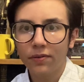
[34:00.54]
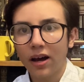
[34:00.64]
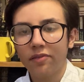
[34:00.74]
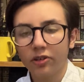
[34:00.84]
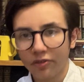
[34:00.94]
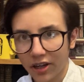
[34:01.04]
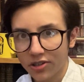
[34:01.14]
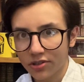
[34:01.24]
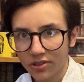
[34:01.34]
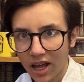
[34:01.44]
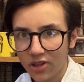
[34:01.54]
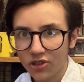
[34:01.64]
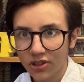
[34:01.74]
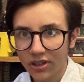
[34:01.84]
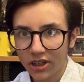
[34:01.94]
have your factions, the Hedgers
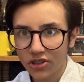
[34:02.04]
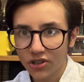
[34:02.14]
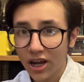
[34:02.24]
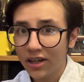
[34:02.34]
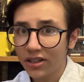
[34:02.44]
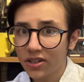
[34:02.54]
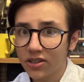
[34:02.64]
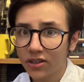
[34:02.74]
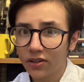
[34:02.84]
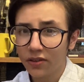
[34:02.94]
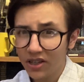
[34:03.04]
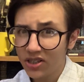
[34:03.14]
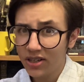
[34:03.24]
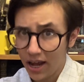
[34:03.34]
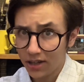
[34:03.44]
and the Ditchers, and it is this
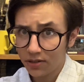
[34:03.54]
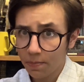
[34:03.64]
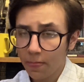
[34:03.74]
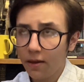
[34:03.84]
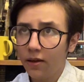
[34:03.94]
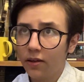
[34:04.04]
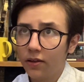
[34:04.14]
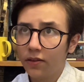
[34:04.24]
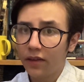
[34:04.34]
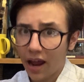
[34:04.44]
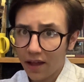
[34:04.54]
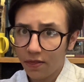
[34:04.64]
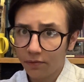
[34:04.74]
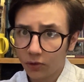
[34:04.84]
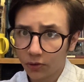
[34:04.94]
date, the 8th
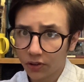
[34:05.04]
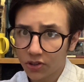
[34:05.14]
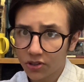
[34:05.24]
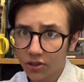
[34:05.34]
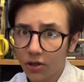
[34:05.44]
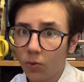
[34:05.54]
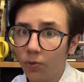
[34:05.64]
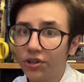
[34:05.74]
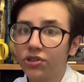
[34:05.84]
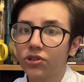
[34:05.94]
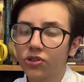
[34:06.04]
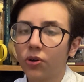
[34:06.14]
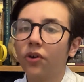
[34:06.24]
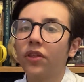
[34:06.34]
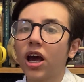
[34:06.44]
of August, which
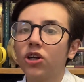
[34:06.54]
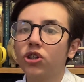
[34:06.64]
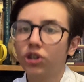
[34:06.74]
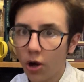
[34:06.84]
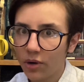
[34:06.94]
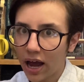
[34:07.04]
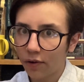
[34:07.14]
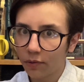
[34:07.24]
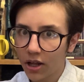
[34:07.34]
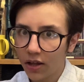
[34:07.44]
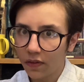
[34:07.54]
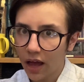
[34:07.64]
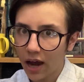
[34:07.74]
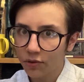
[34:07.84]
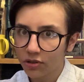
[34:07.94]
saw their showdown in the
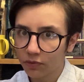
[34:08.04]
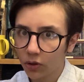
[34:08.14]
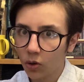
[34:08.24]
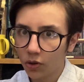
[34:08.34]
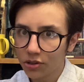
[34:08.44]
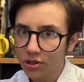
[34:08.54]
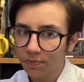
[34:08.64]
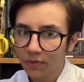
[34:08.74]
House of Lords.